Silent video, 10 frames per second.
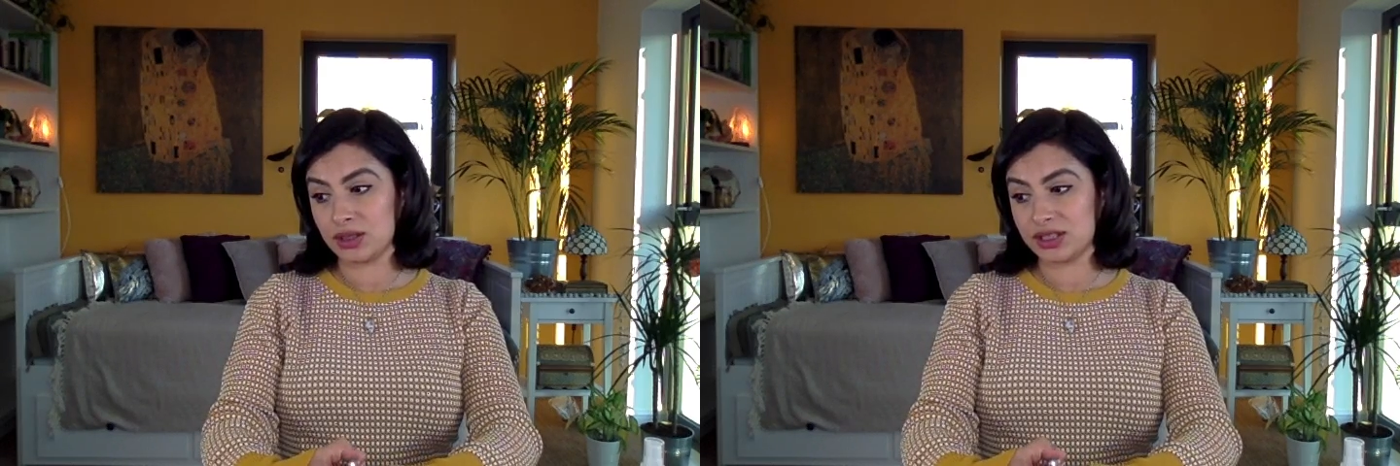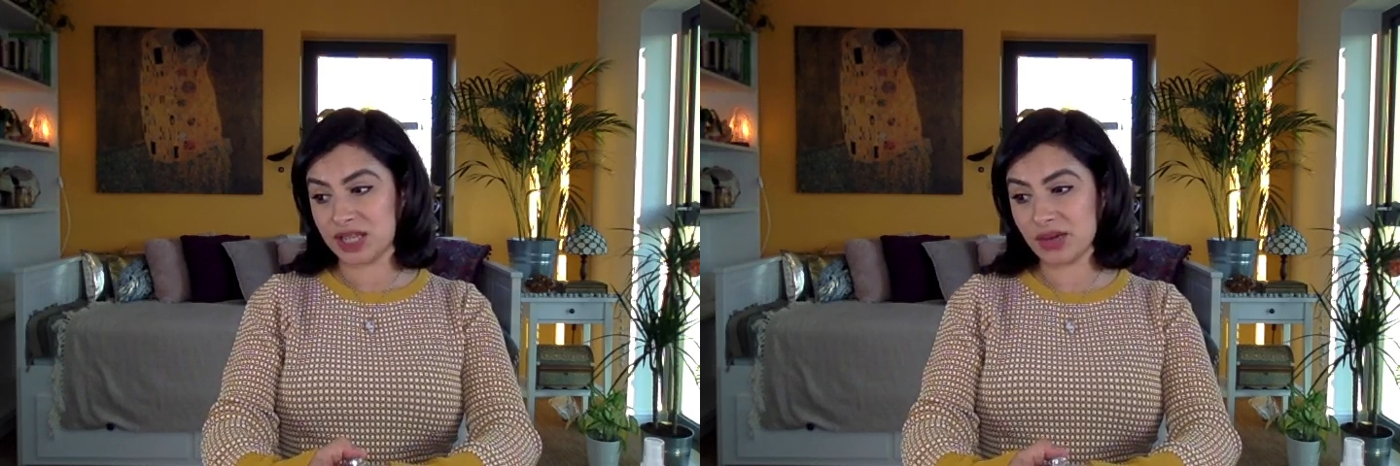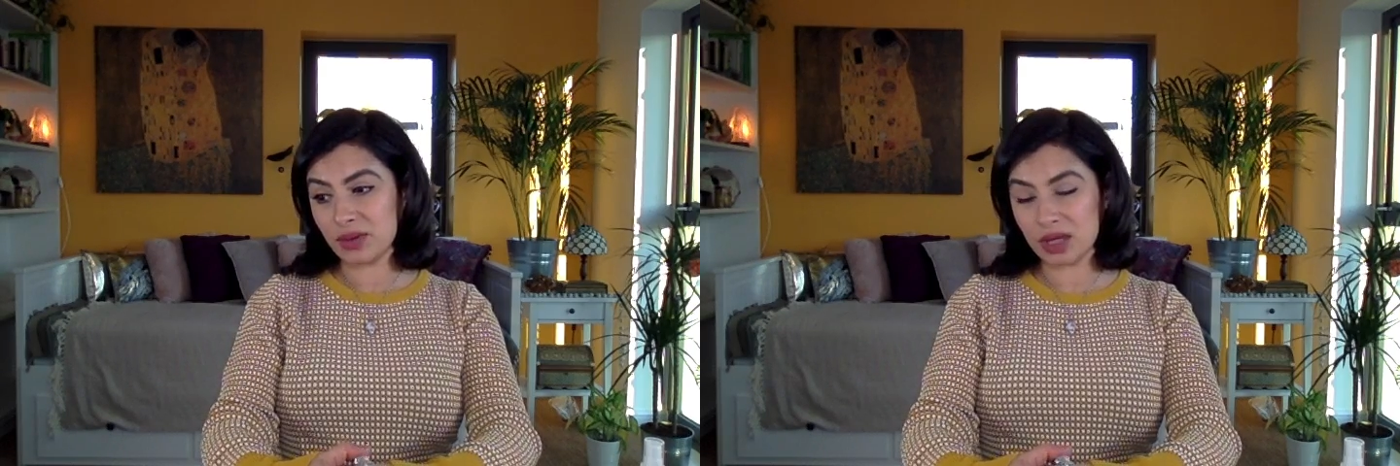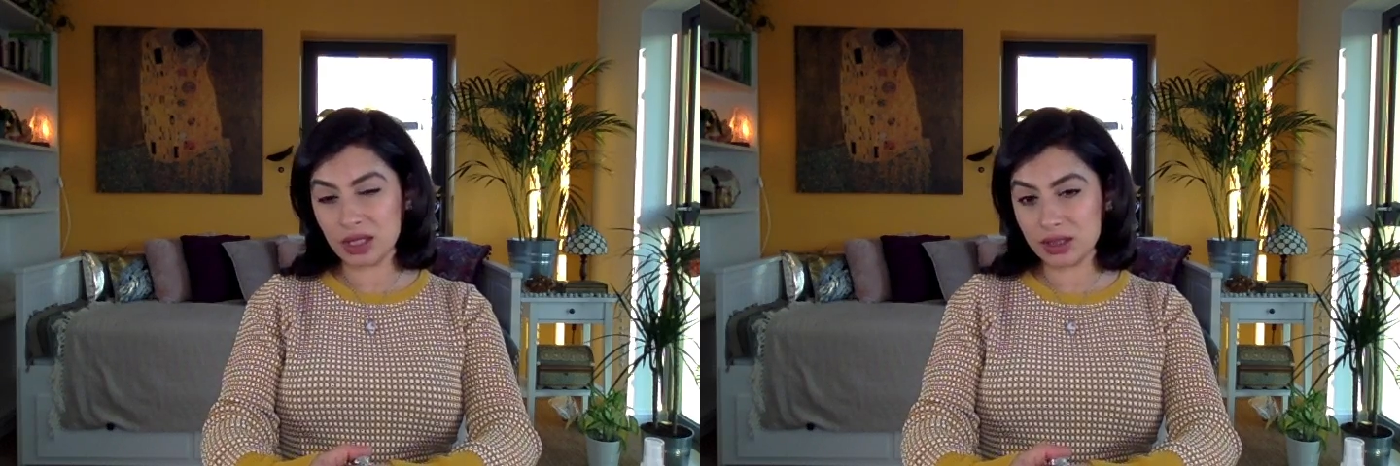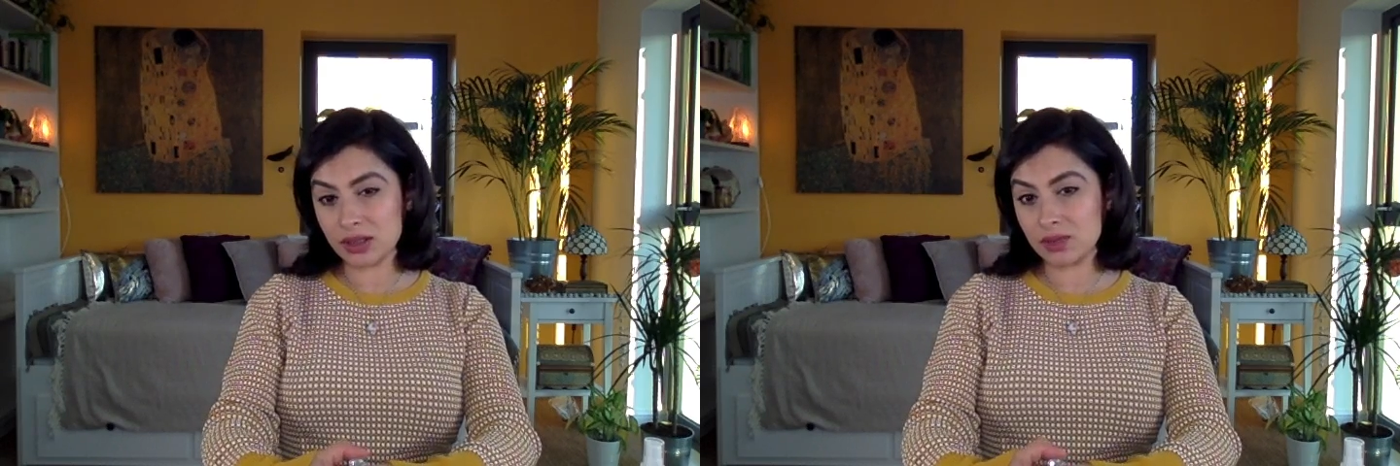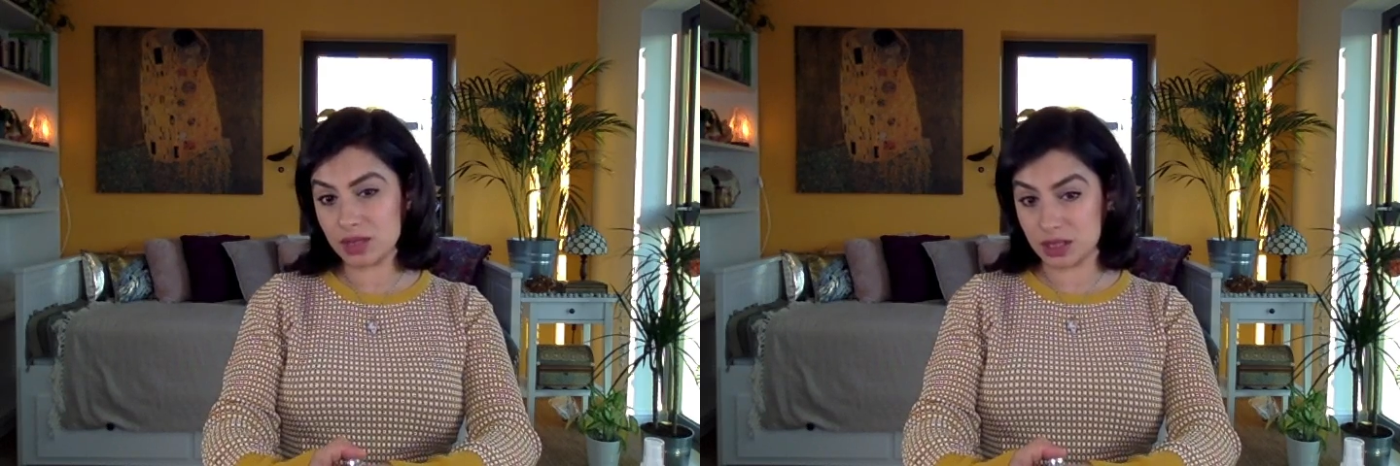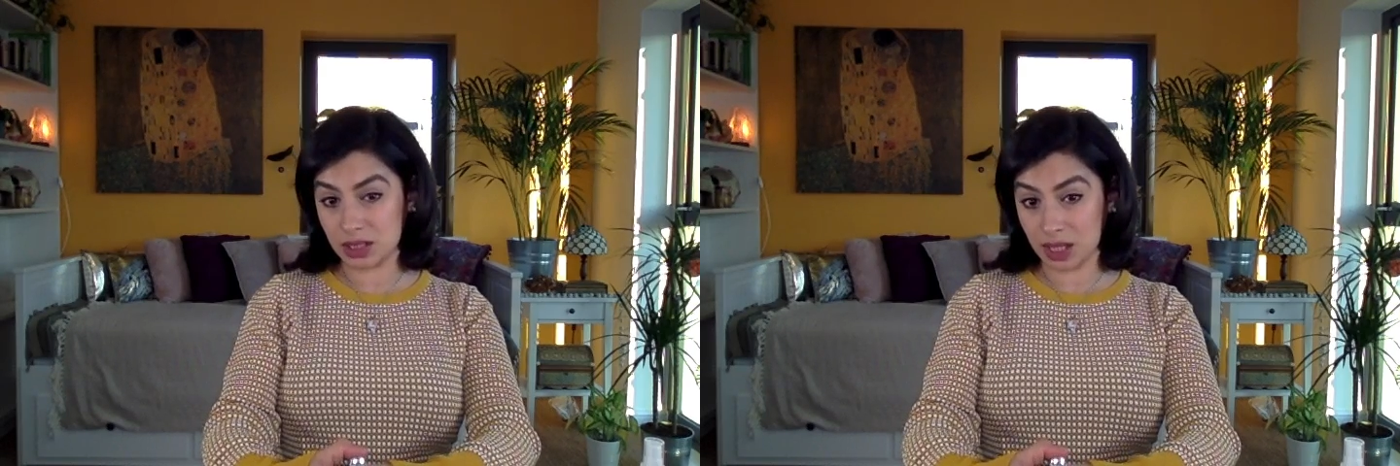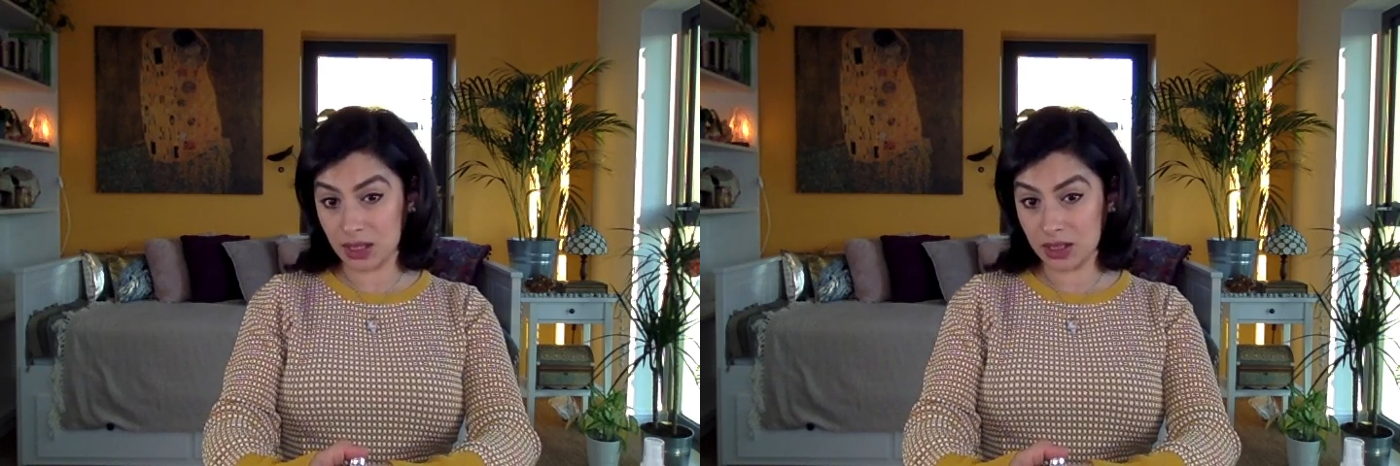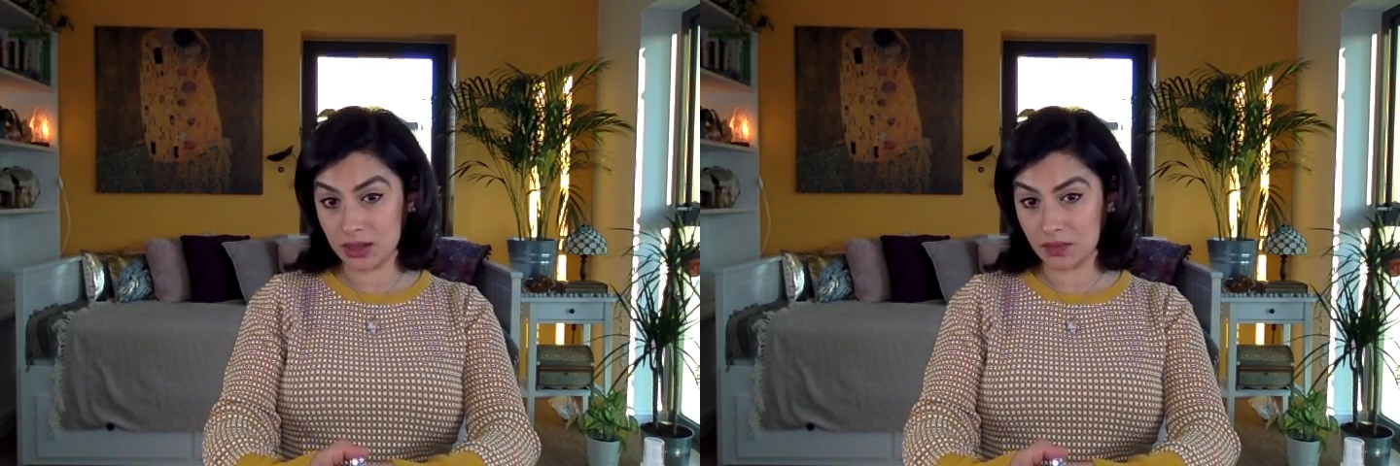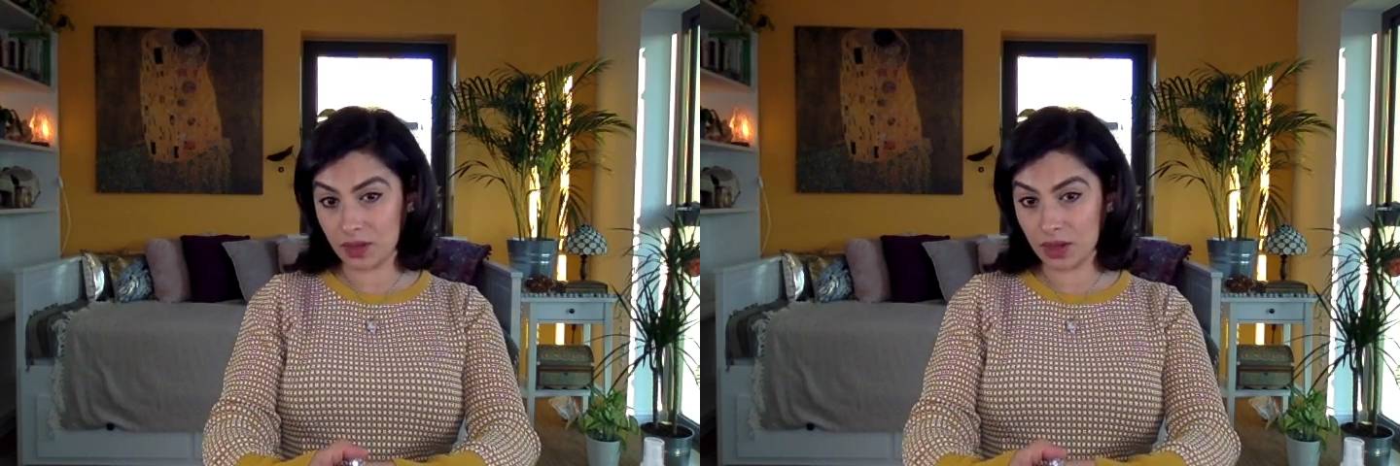Say what needs to be said
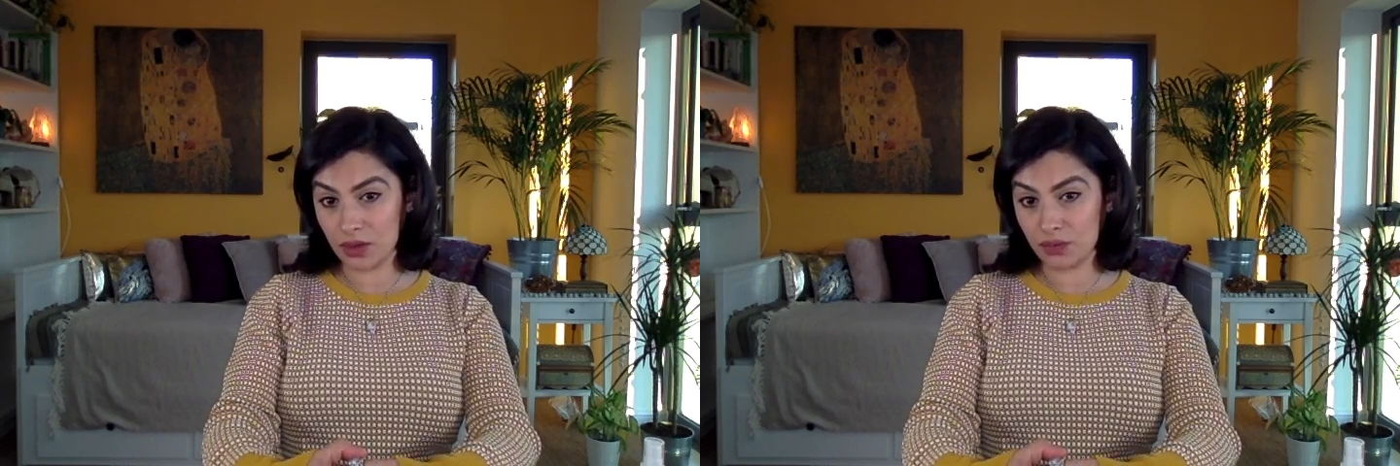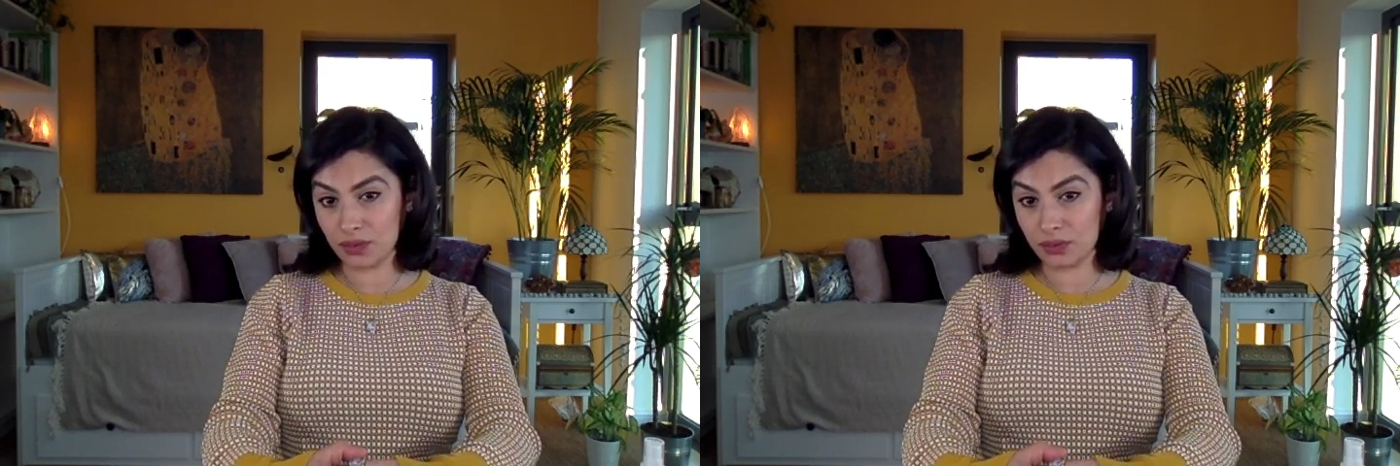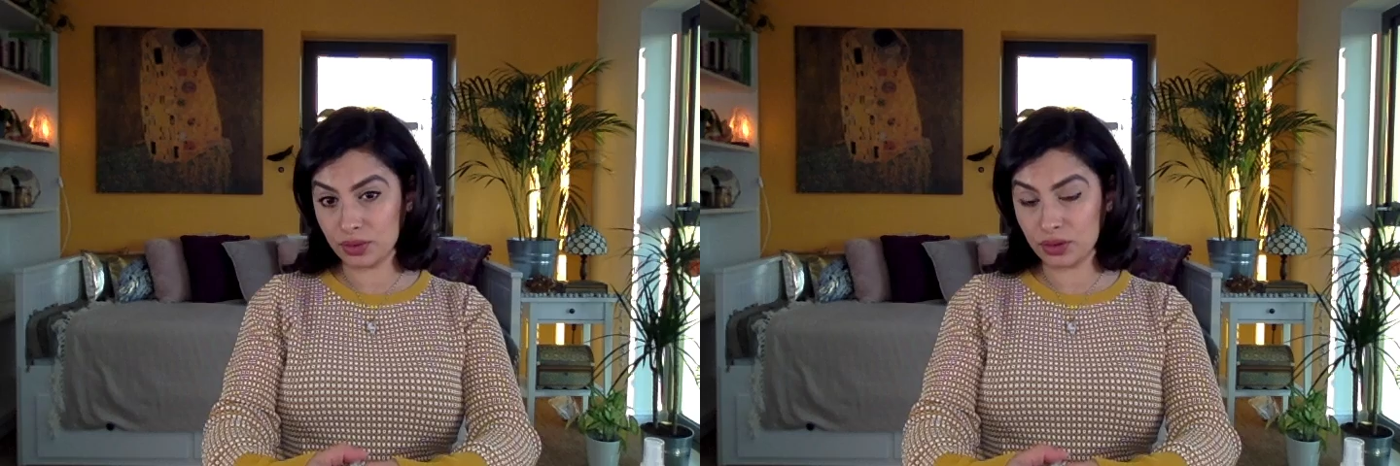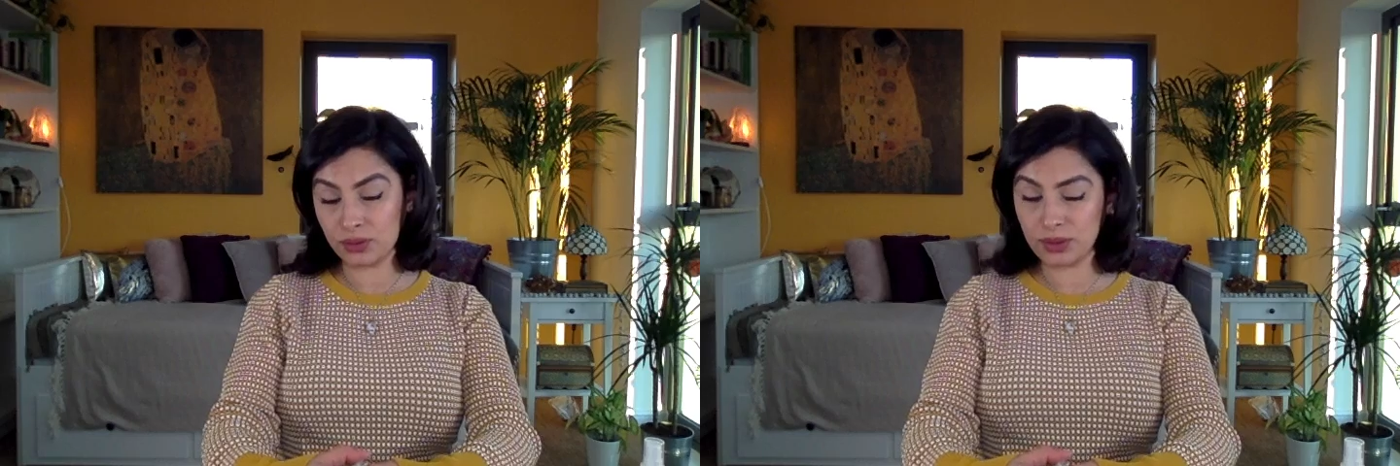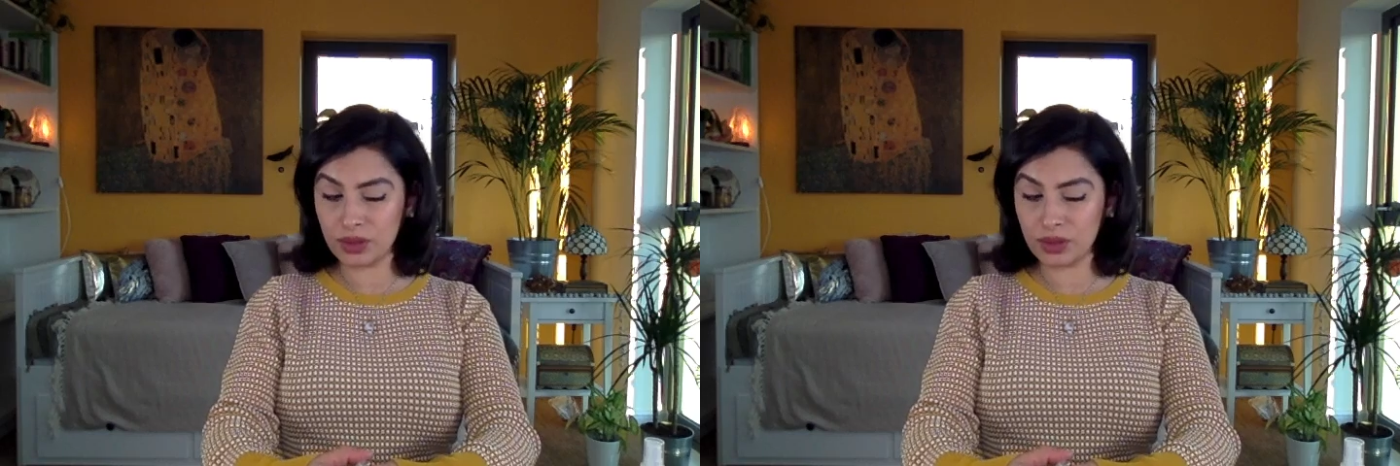this Virgo full moon.